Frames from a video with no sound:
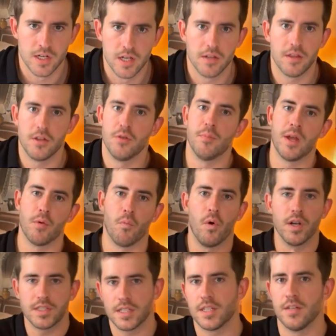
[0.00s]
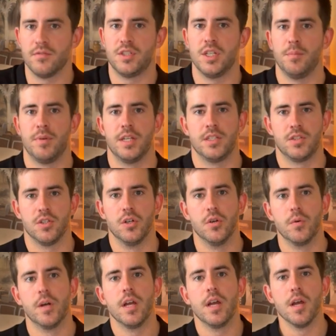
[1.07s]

that you may want to give GP to,